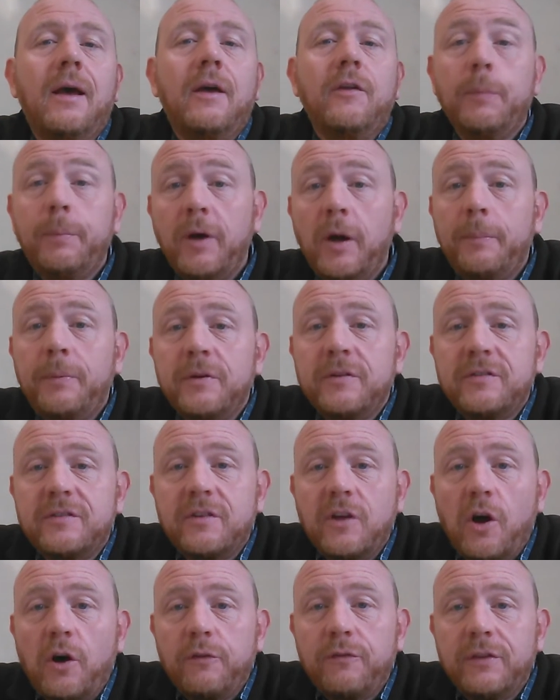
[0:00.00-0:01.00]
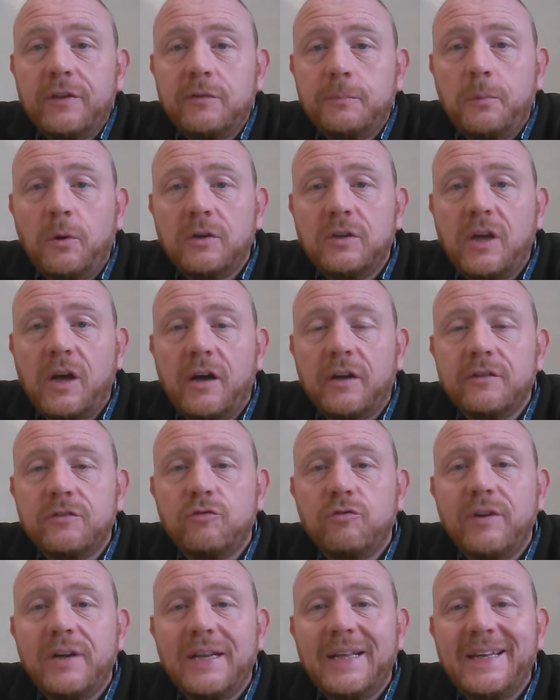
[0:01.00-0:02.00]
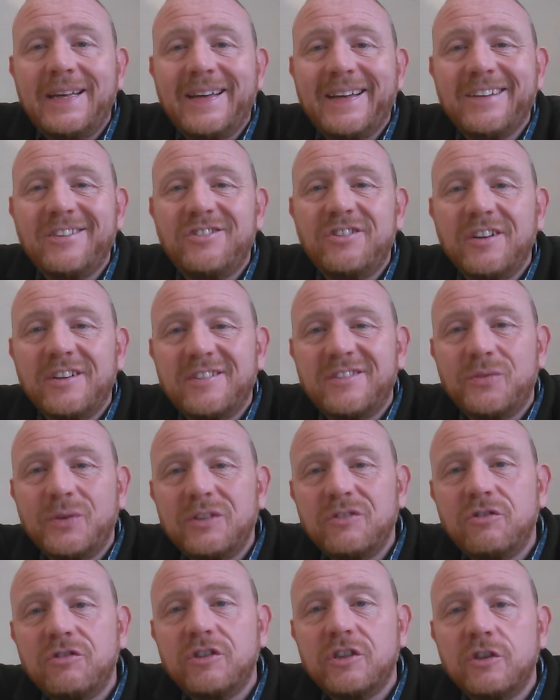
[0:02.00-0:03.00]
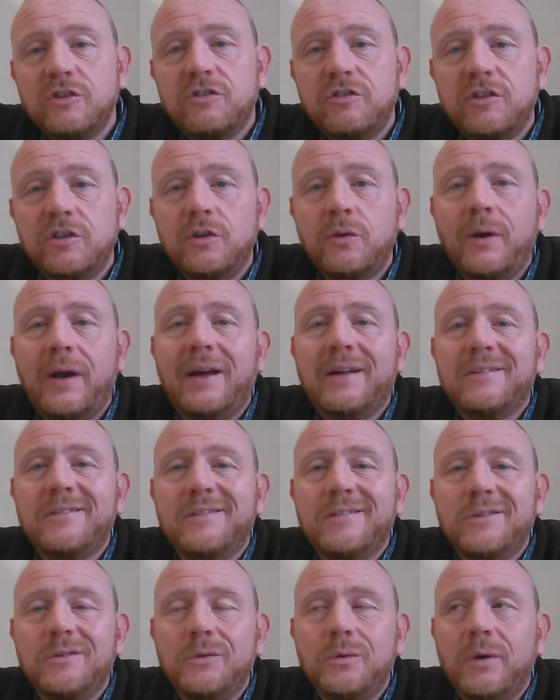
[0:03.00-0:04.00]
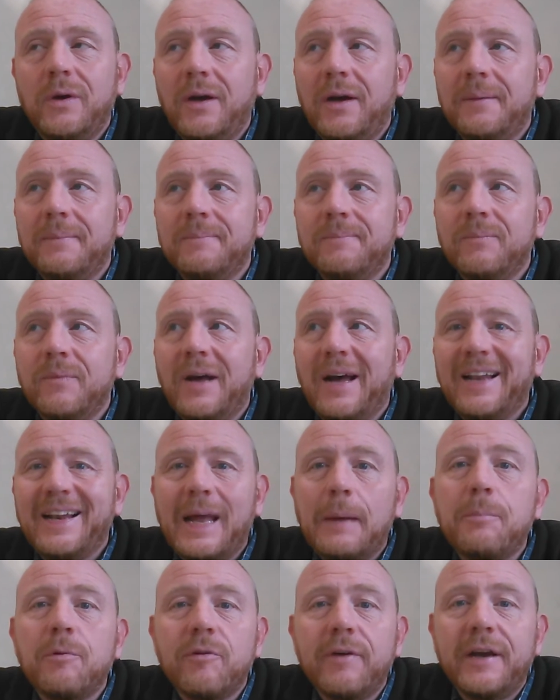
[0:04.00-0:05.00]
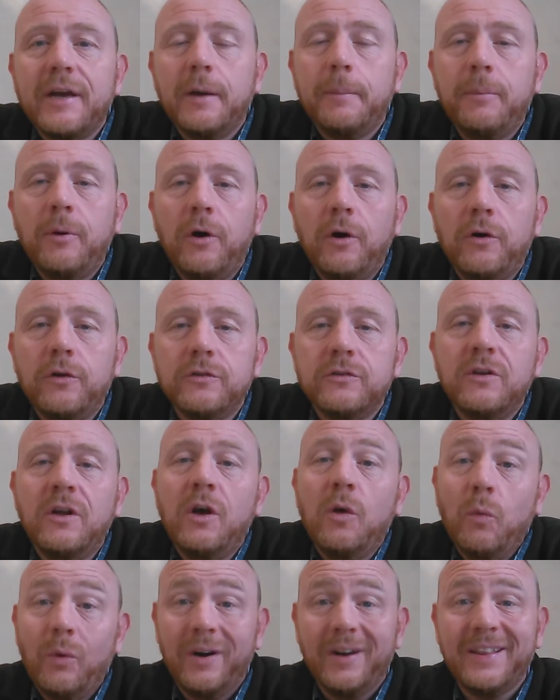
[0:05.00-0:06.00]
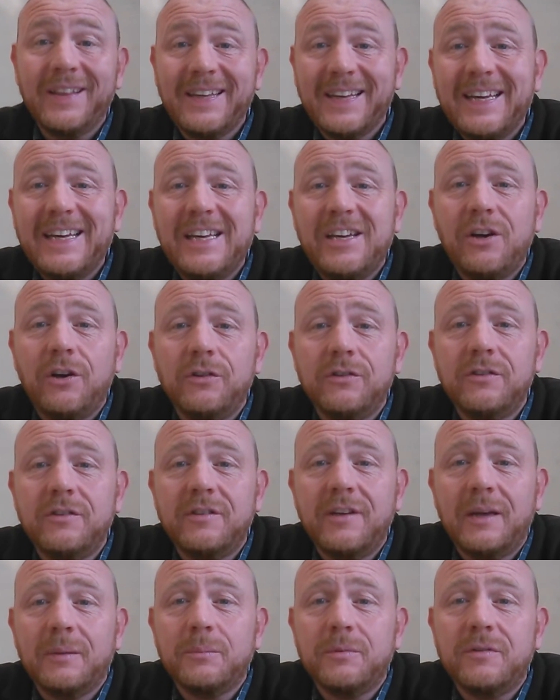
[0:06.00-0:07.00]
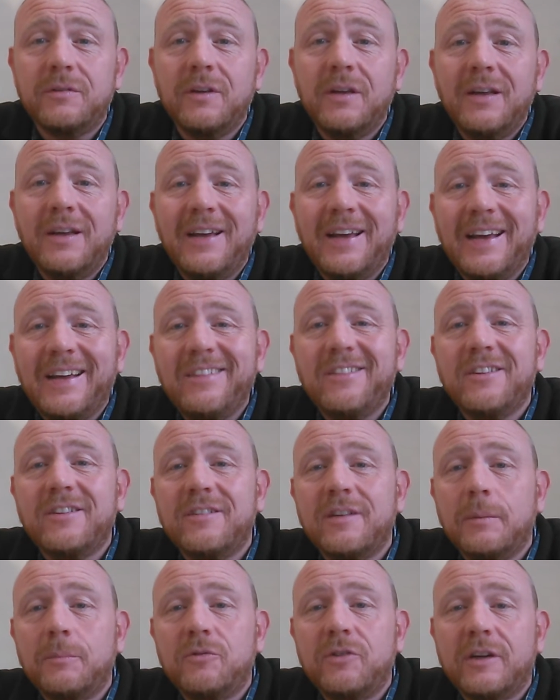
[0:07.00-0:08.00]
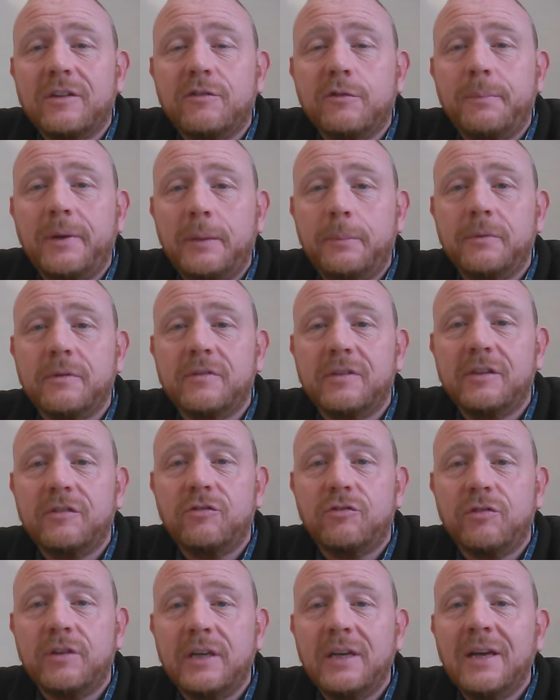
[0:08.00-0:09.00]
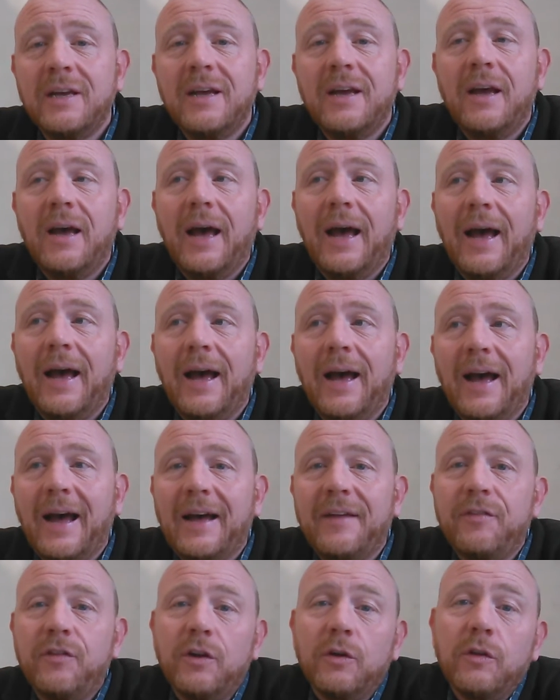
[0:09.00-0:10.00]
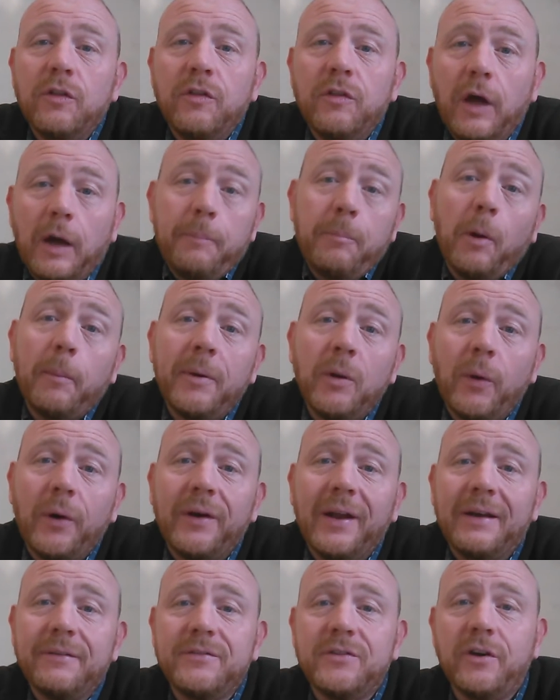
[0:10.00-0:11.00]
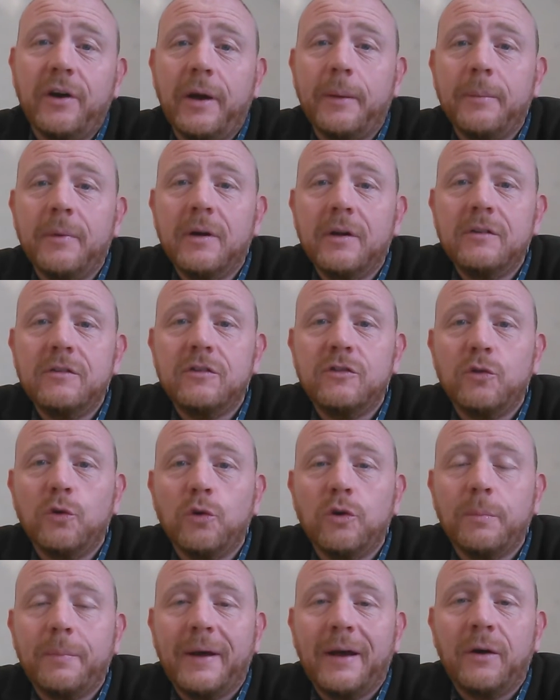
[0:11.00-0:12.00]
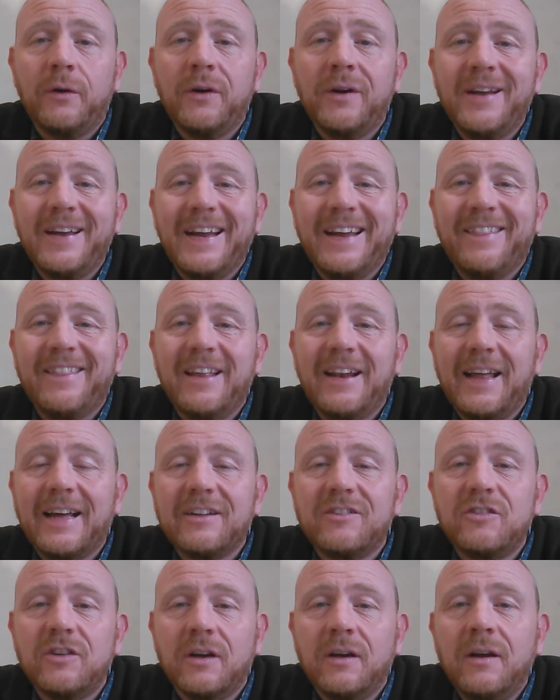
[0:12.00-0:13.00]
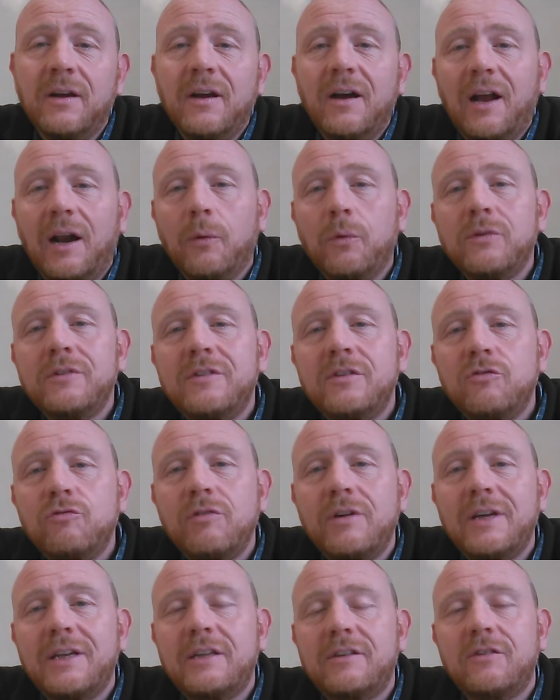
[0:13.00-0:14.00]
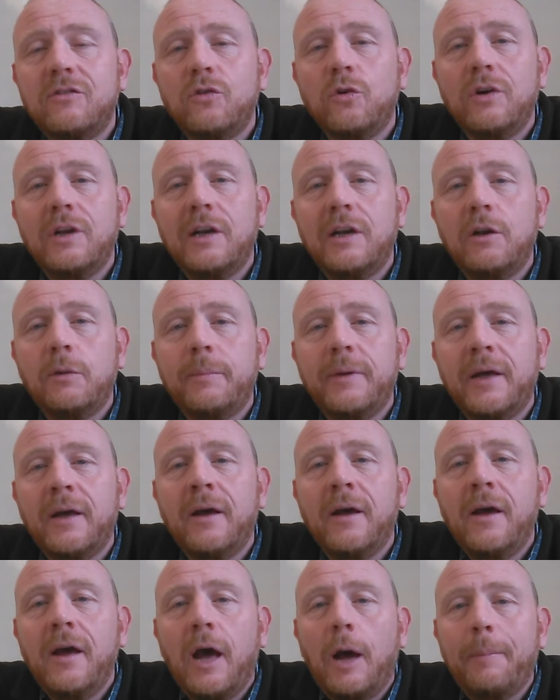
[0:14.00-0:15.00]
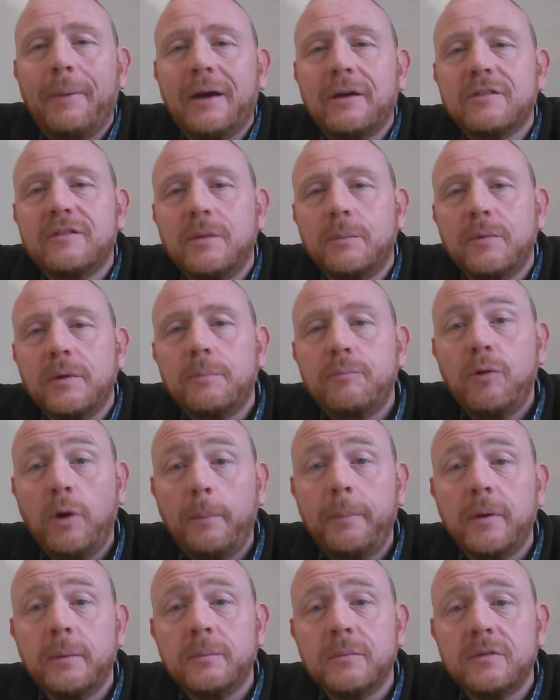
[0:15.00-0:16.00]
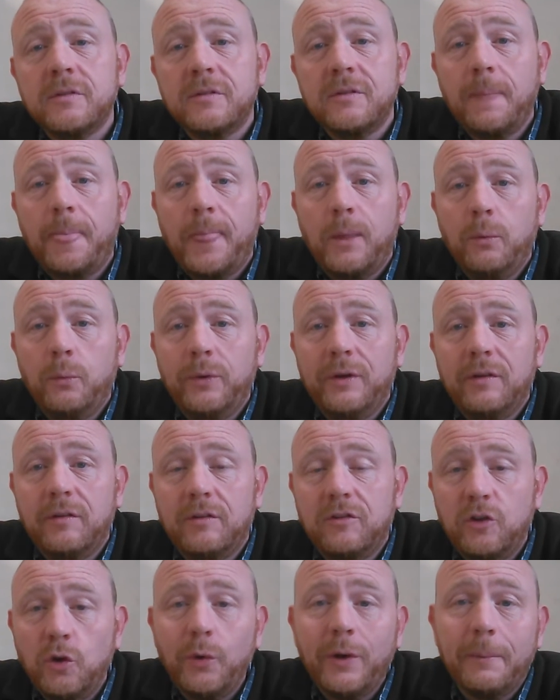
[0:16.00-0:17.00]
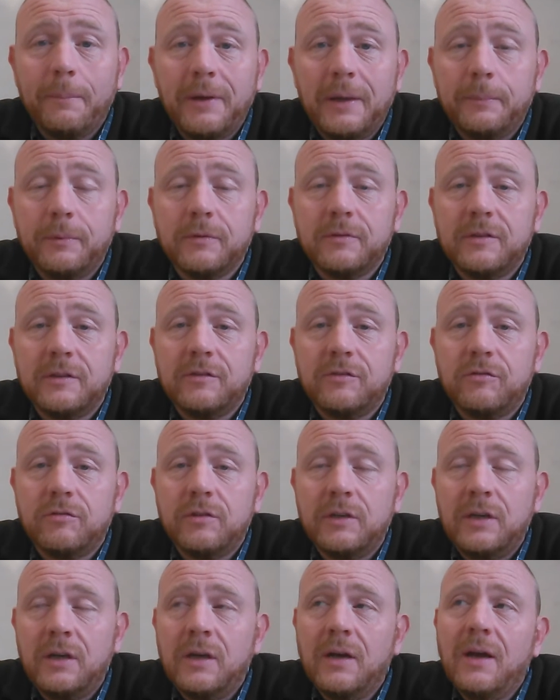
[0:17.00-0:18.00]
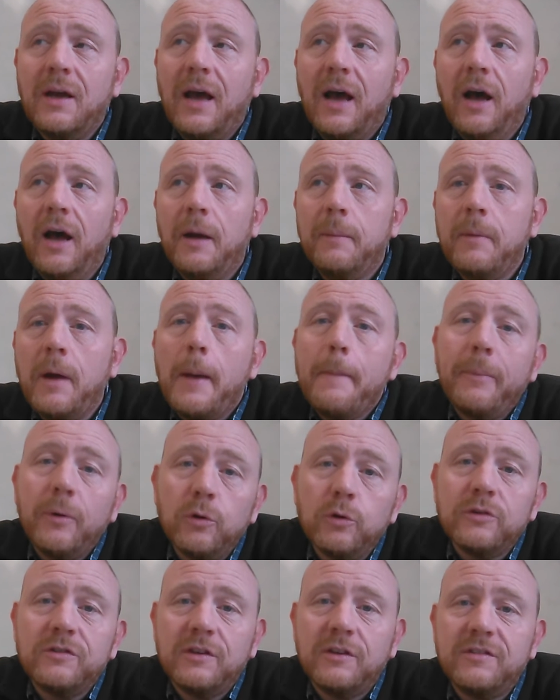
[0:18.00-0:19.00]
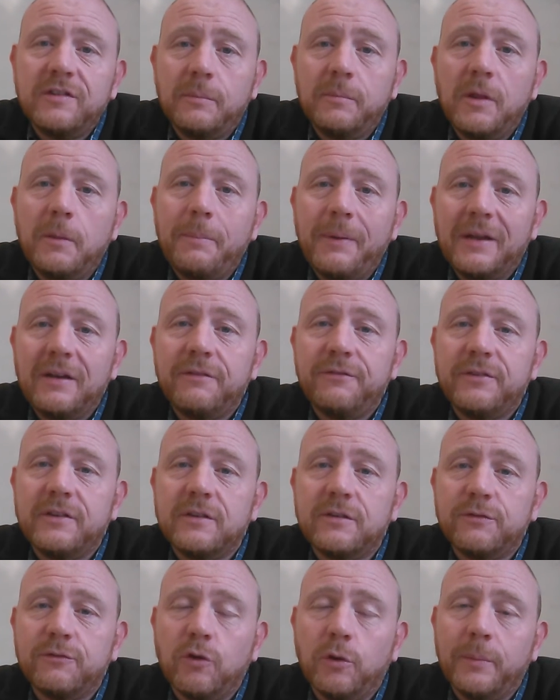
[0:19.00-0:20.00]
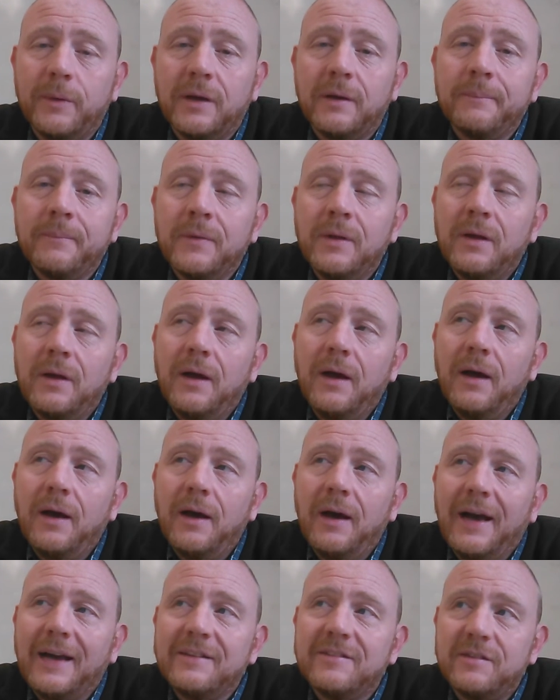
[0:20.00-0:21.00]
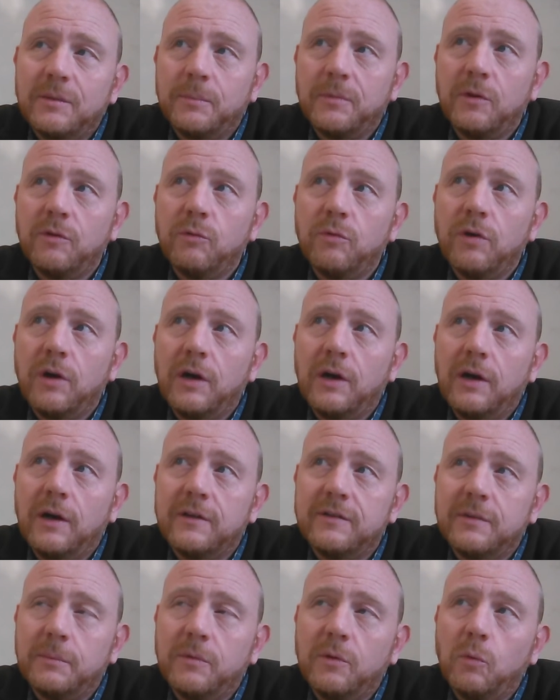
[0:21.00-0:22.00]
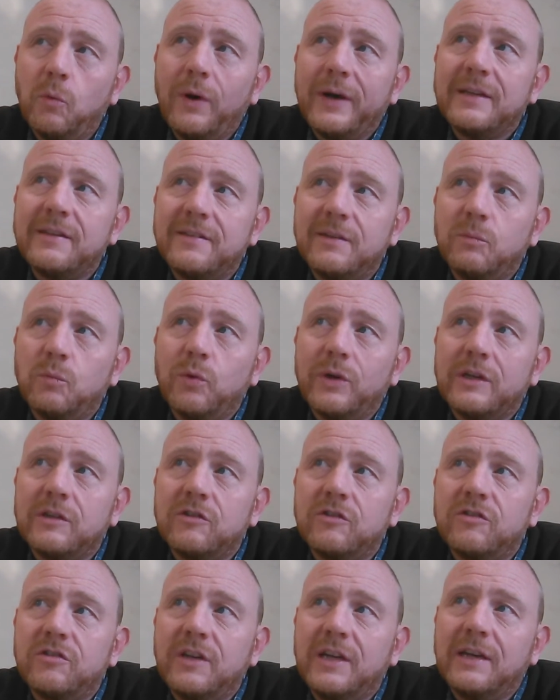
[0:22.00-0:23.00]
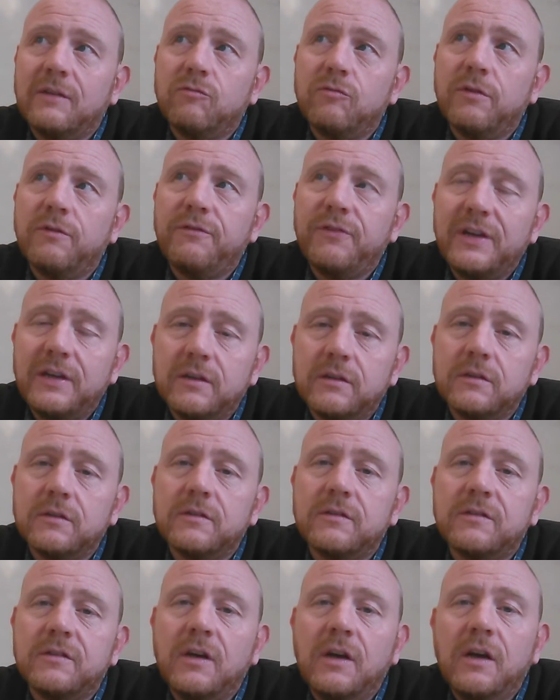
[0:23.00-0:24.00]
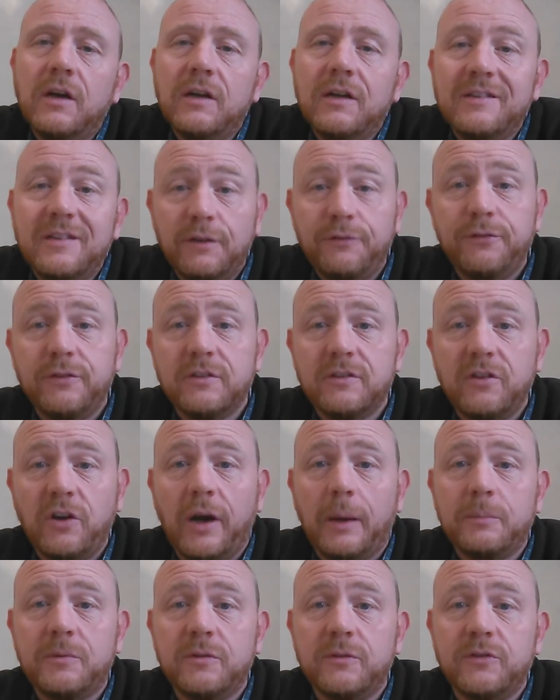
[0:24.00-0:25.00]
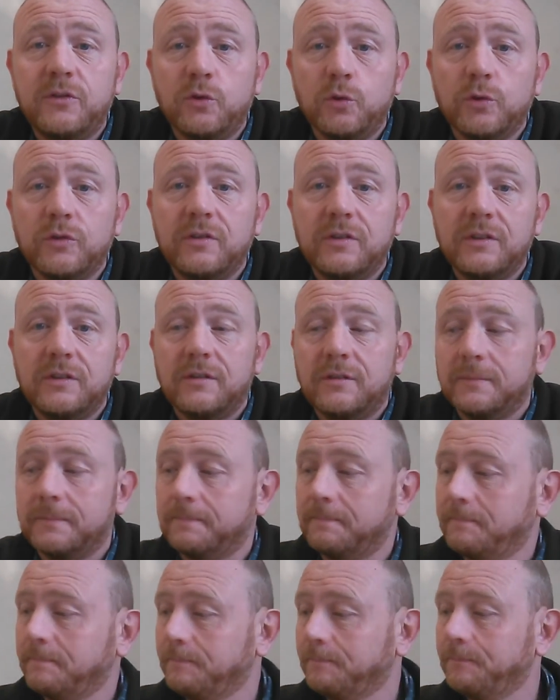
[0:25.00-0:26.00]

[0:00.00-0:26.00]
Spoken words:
The purpose of this podcast really is just to introduce you and to elaborate upon one of the key concepts in the subject of people's history that I probably won't have time to talk about in the lecture. And I wanted really to talk a little bit about some of the problems with doing people's history, but also some of the benefits from it. And some of the ways in which it reveals different types of sources.